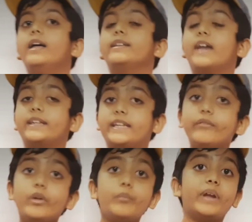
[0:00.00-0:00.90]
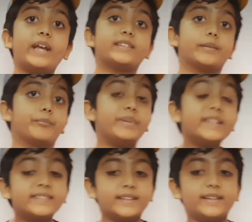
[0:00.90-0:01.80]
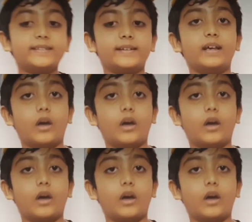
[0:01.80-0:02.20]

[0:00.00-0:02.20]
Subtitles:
that he will make some pieces